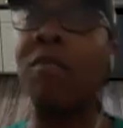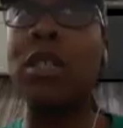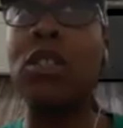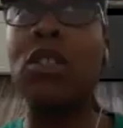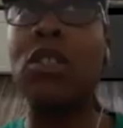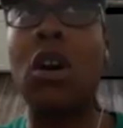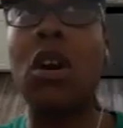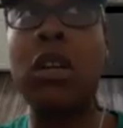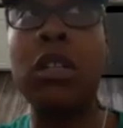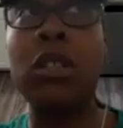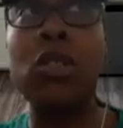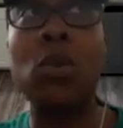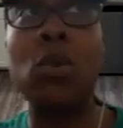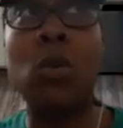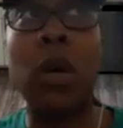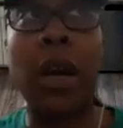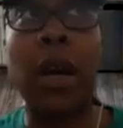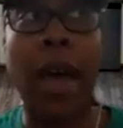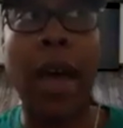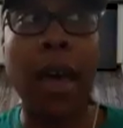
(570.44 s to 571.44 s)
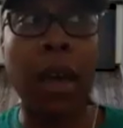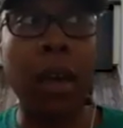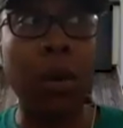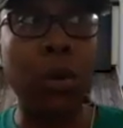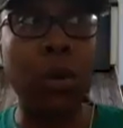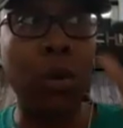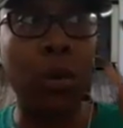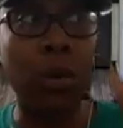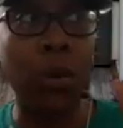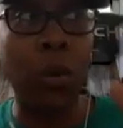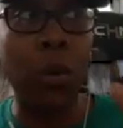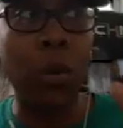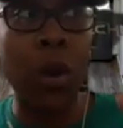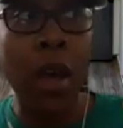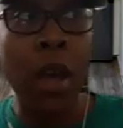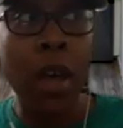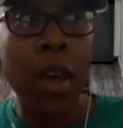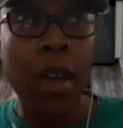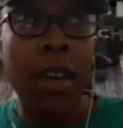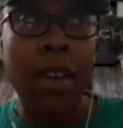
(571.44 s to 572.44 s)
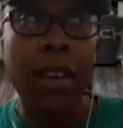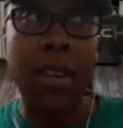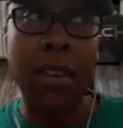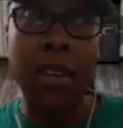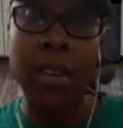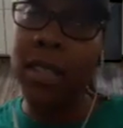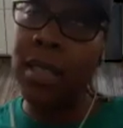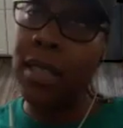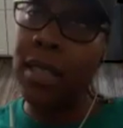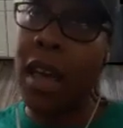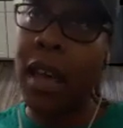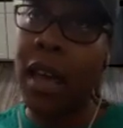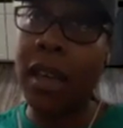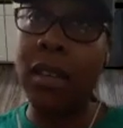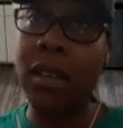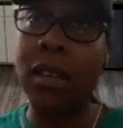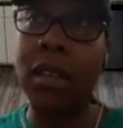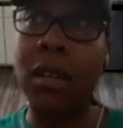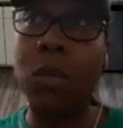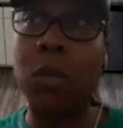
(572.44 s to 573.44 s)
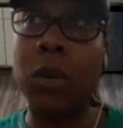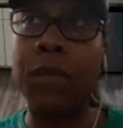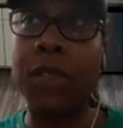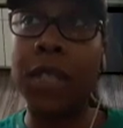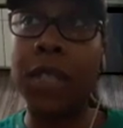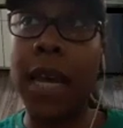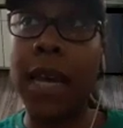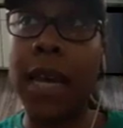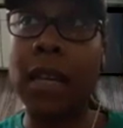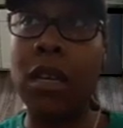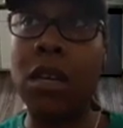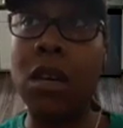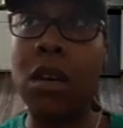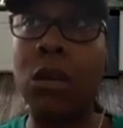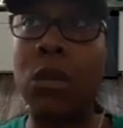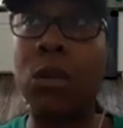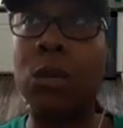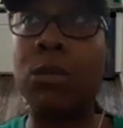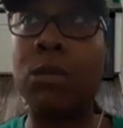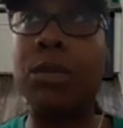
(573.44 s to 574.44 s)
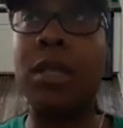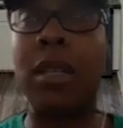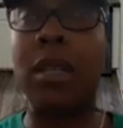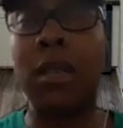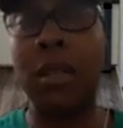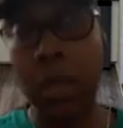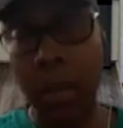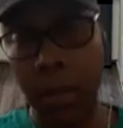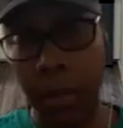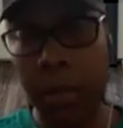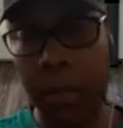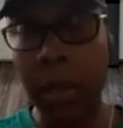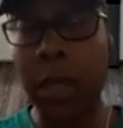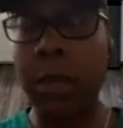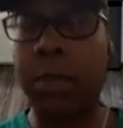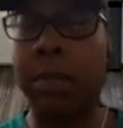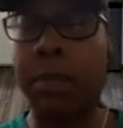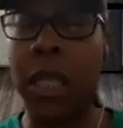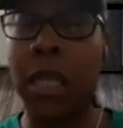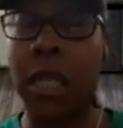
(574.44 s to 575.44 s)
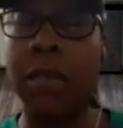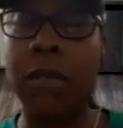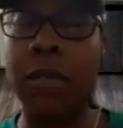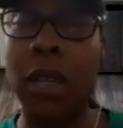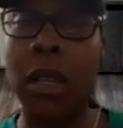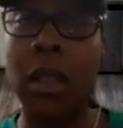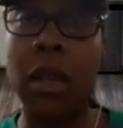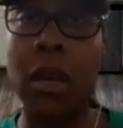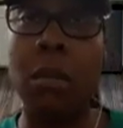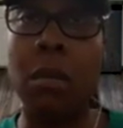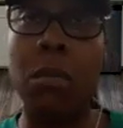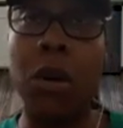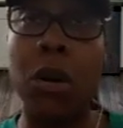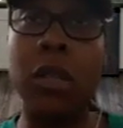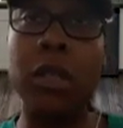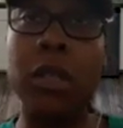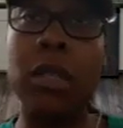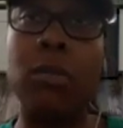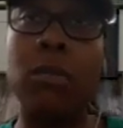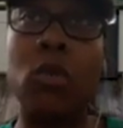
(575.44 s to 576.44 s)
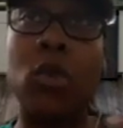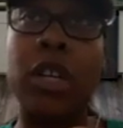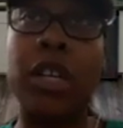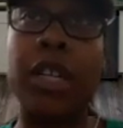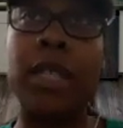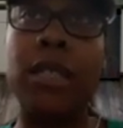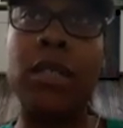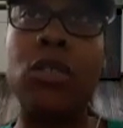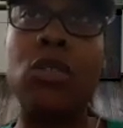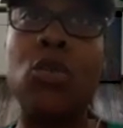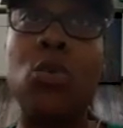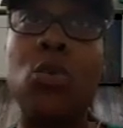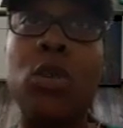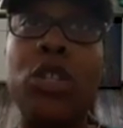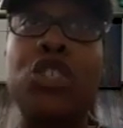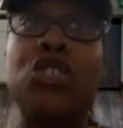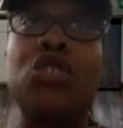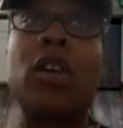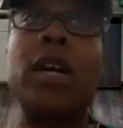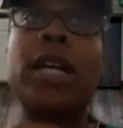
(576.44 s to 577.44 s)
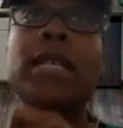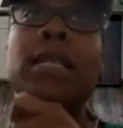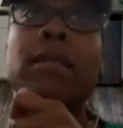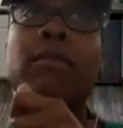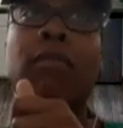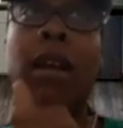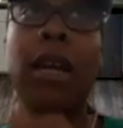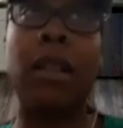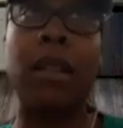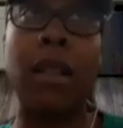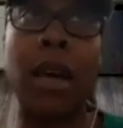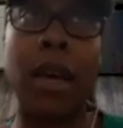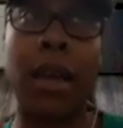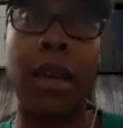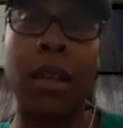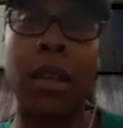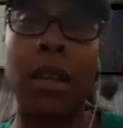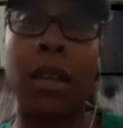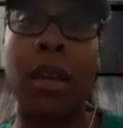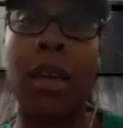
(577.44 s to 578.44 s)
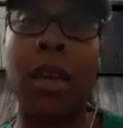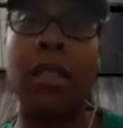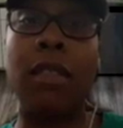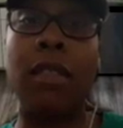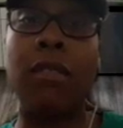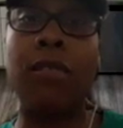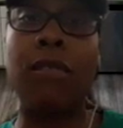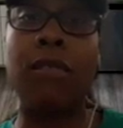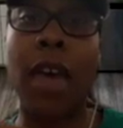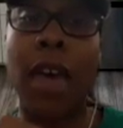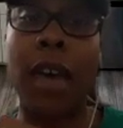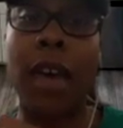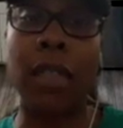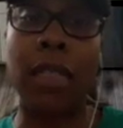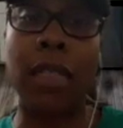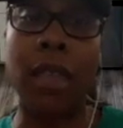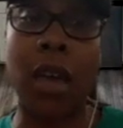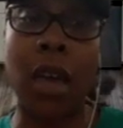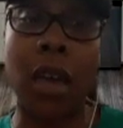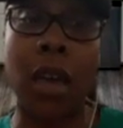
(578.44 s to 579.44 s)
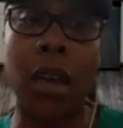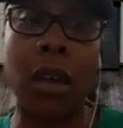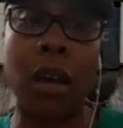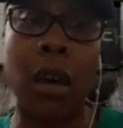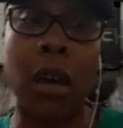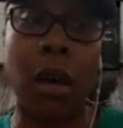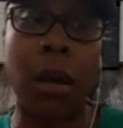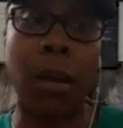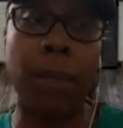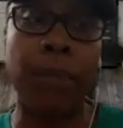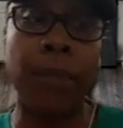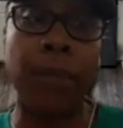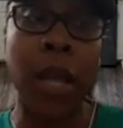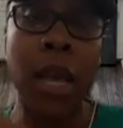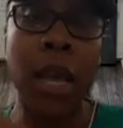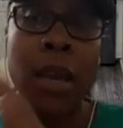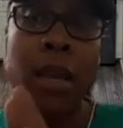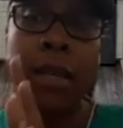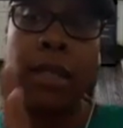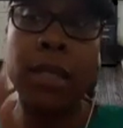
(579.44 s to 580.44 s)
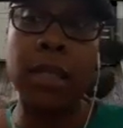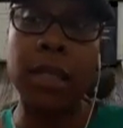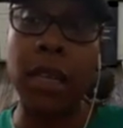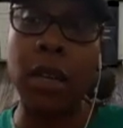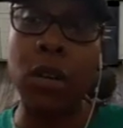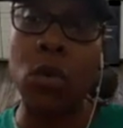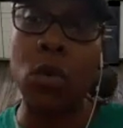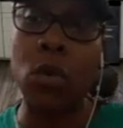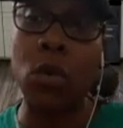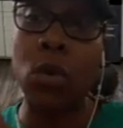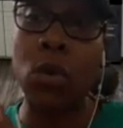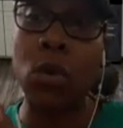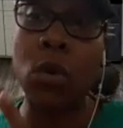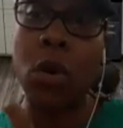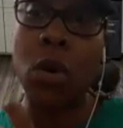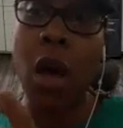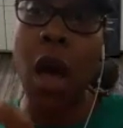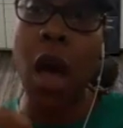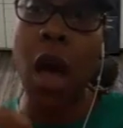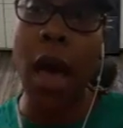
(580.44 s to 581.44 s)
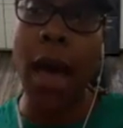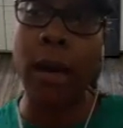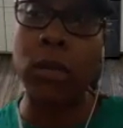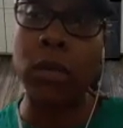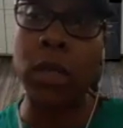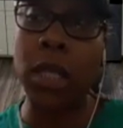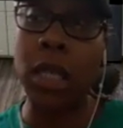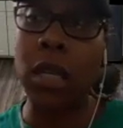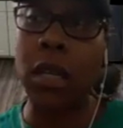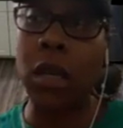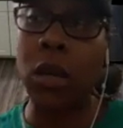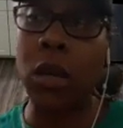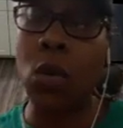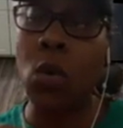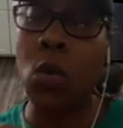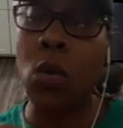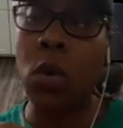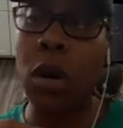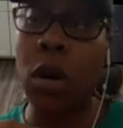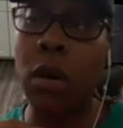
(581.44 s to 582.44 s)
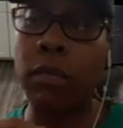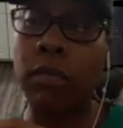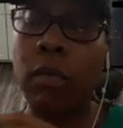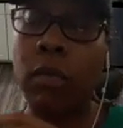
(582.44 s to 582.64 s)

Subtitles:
talking to a guy who his idea with tiny homes is specifically in Baltimore is to address redlining and the fact that single housing or